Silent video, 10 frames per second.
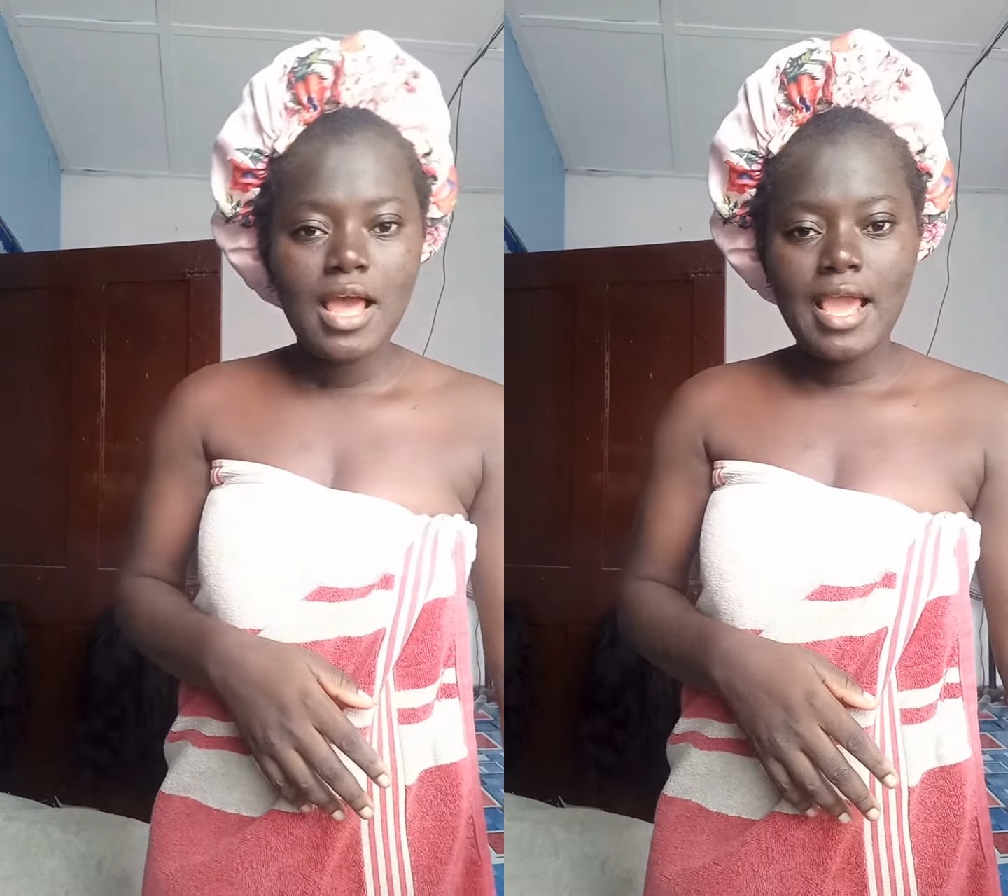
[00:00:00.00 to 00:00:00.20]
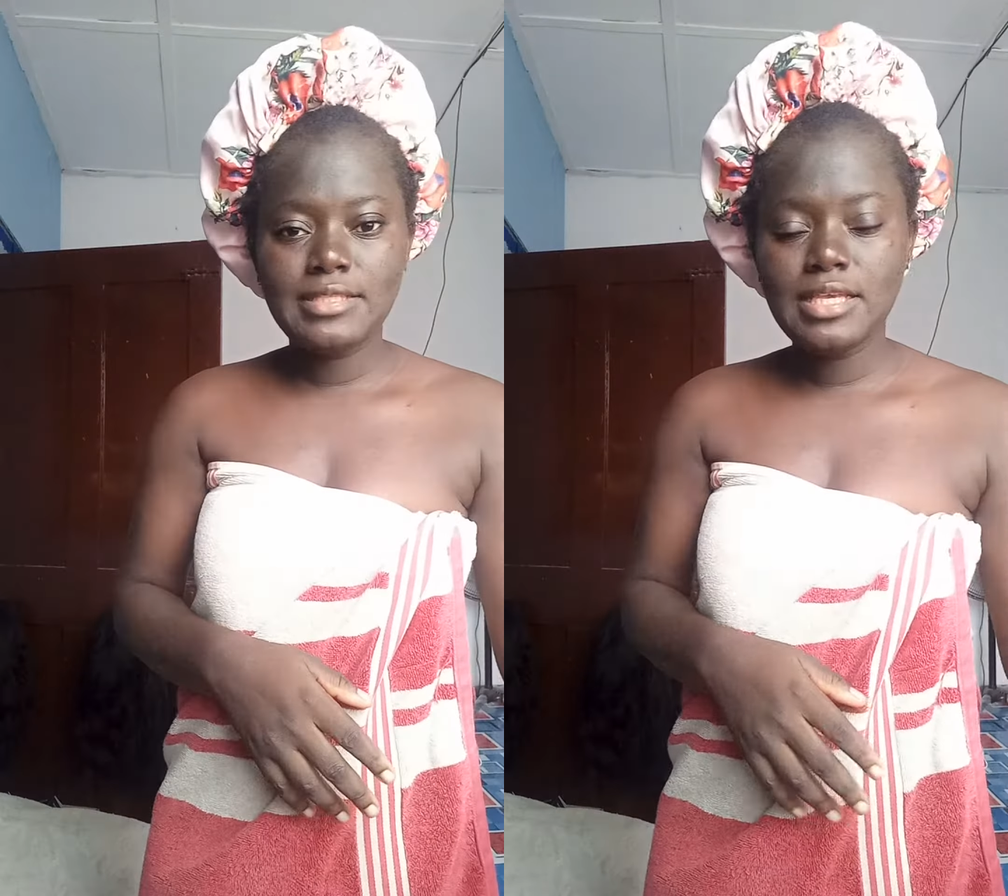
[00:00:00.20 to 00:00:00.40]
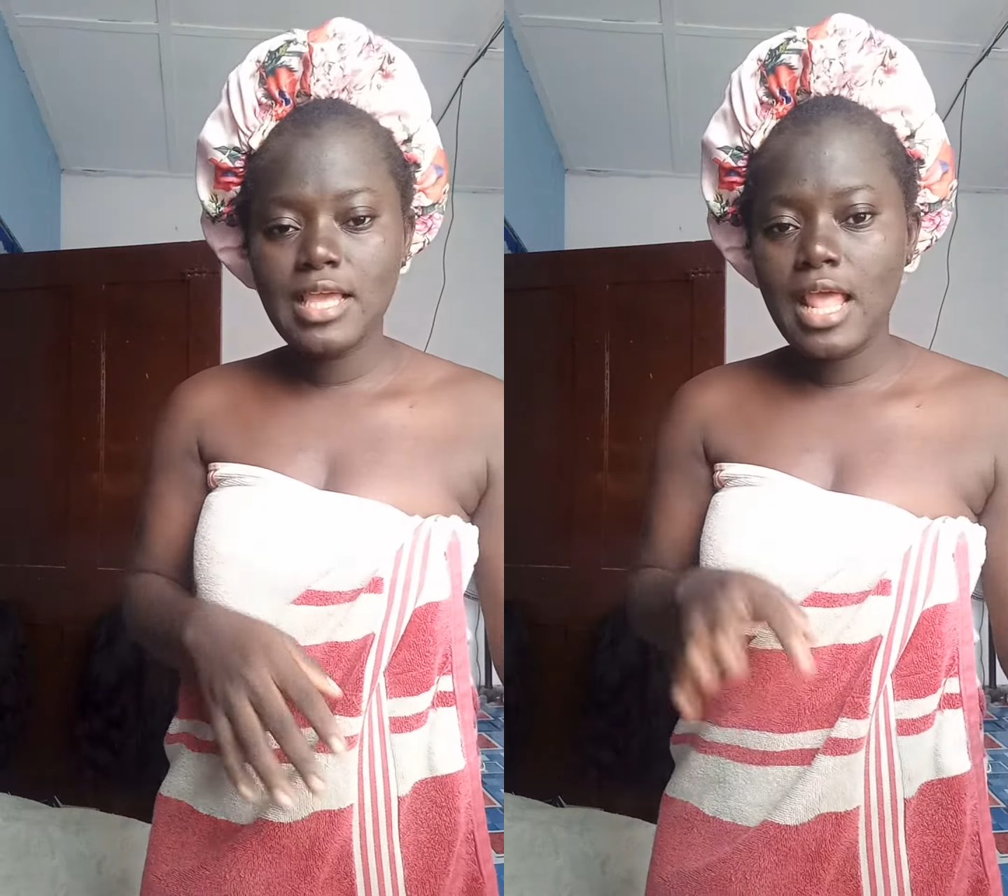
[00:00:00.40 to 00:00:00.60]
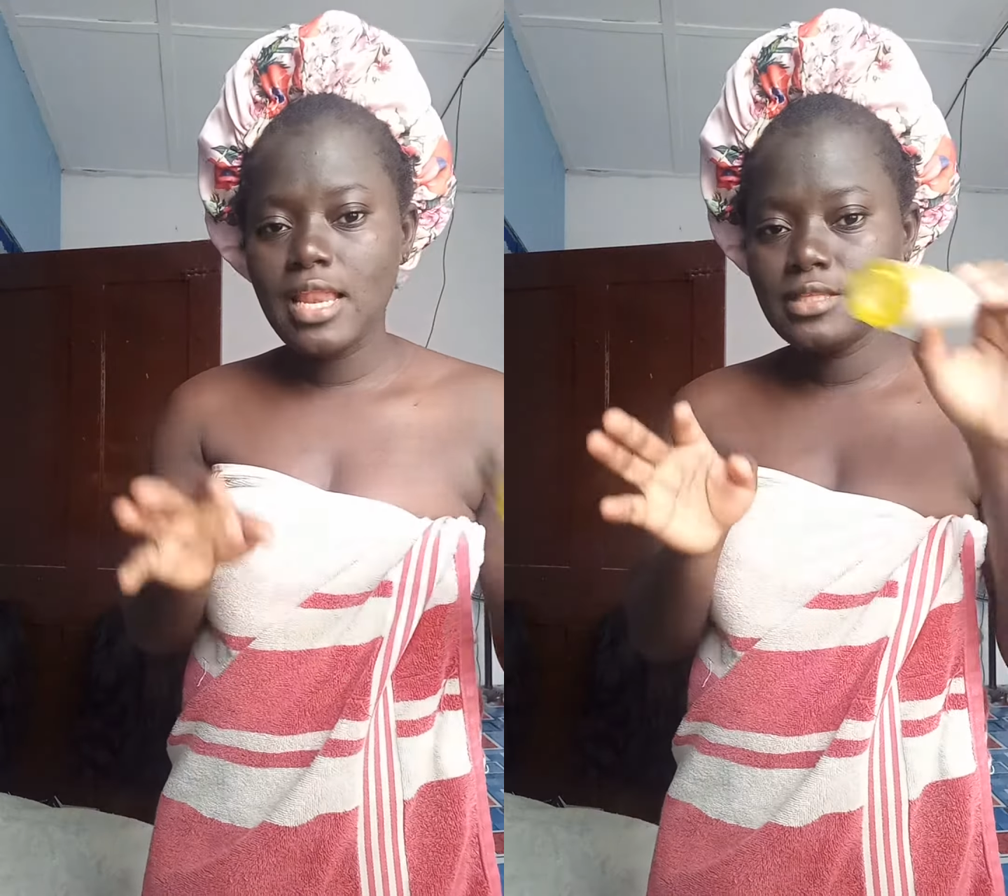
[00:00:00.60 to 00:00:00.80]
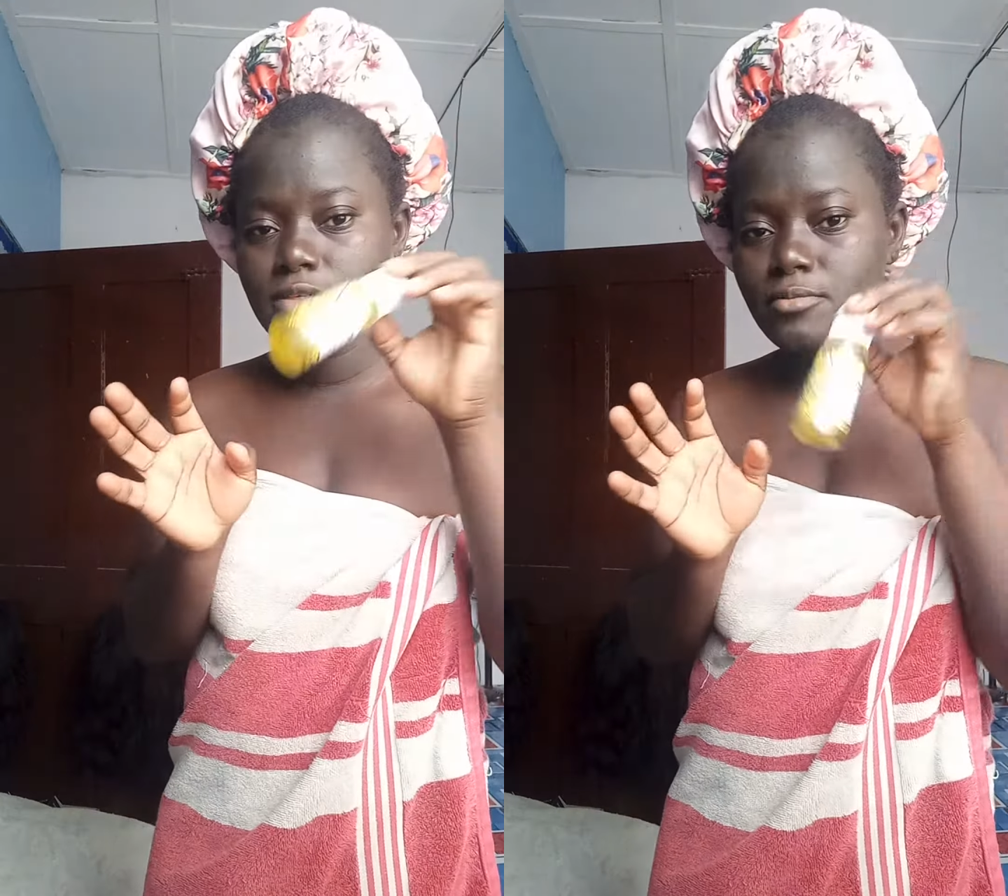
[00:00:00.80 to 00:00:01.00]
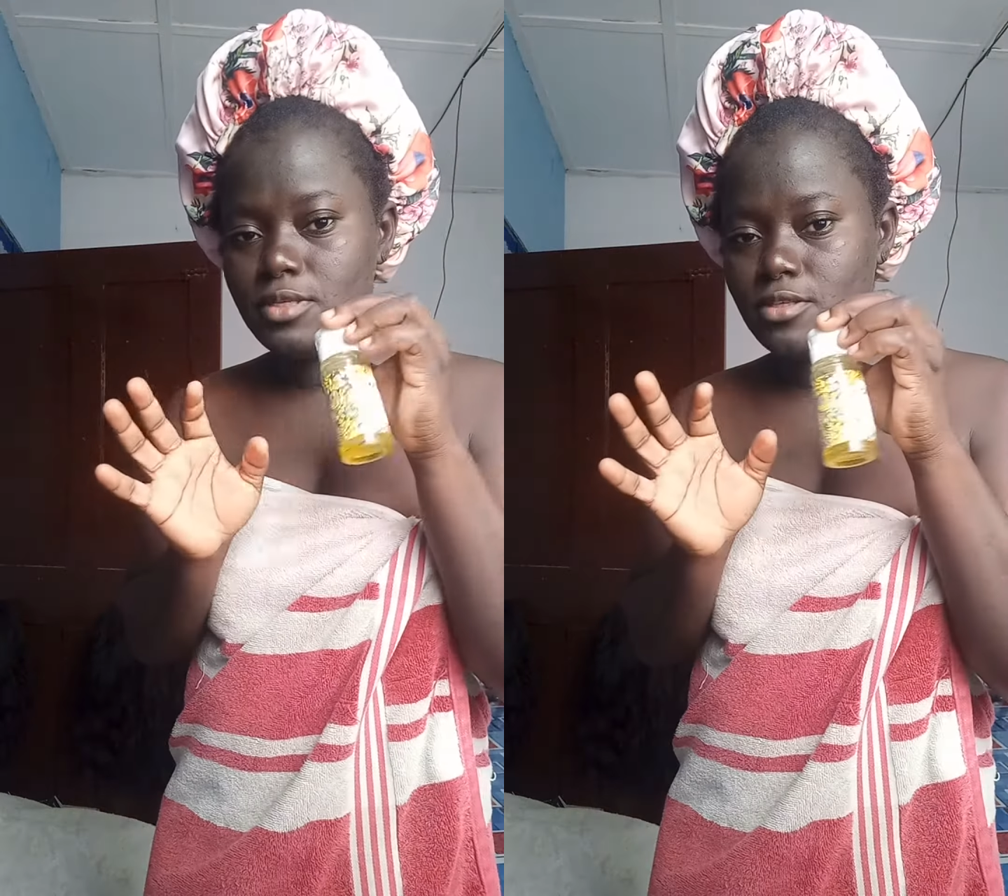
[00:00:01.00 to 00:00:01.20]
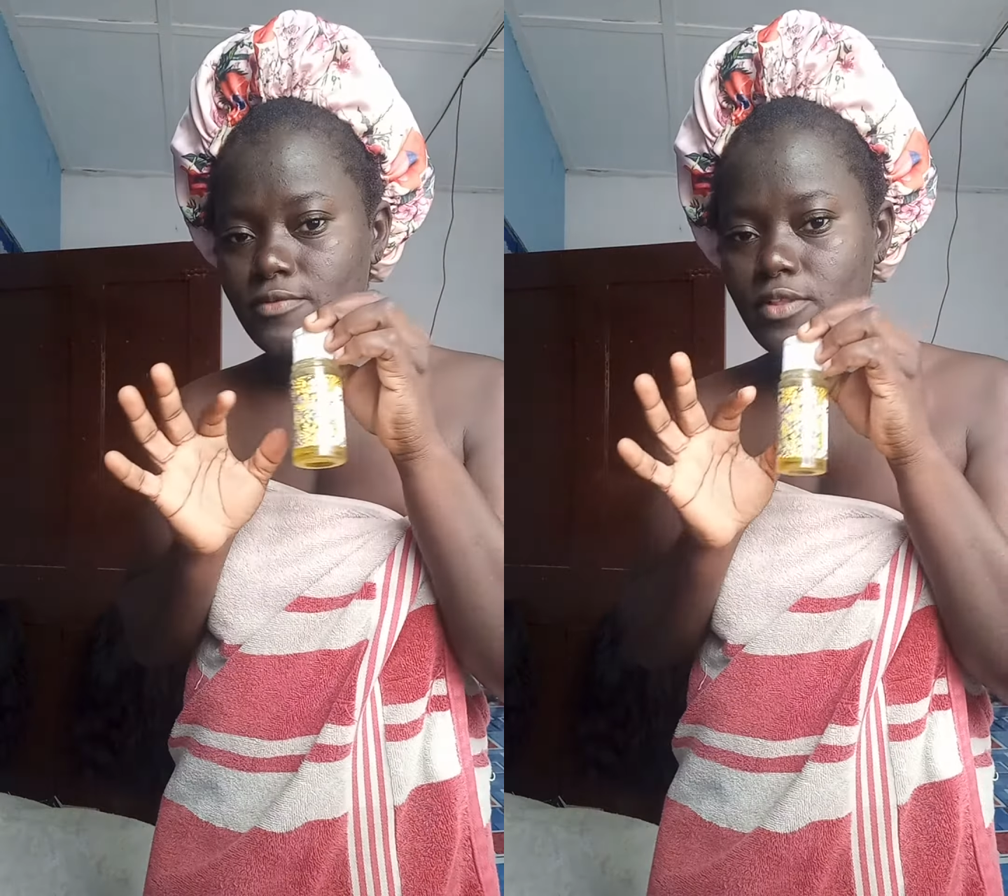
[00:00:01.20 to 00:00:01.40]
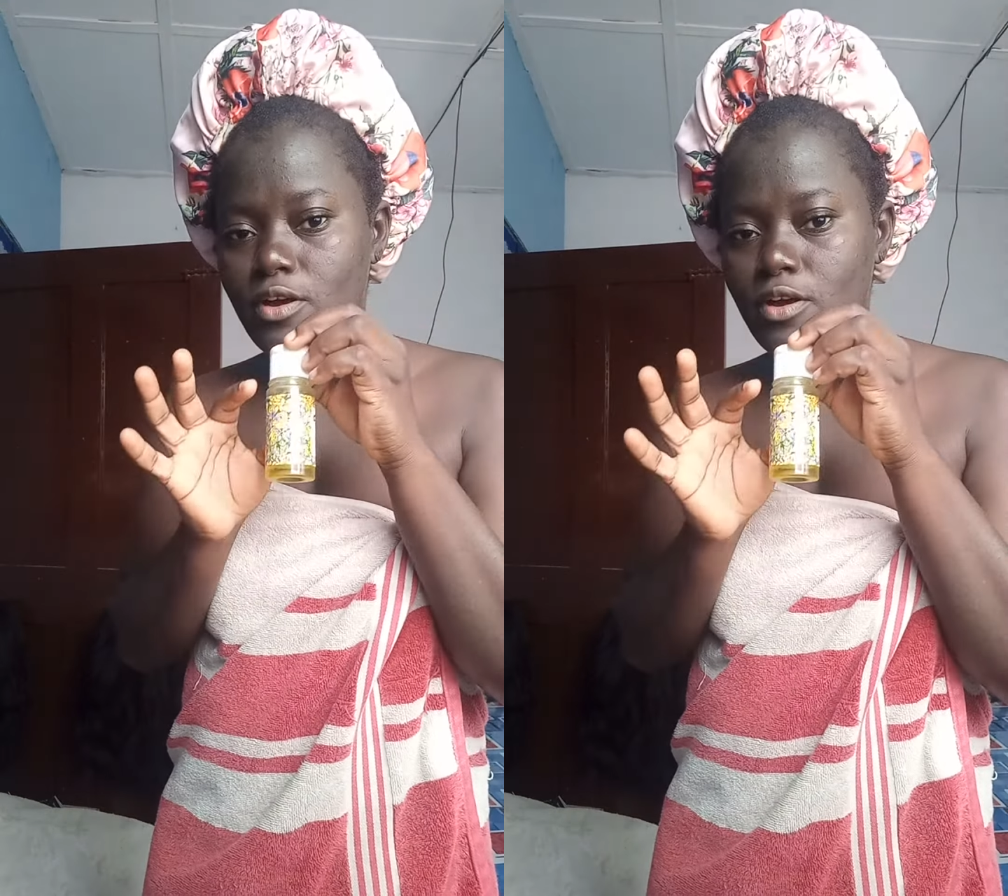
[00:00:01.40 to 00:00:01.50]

I take a little bit of the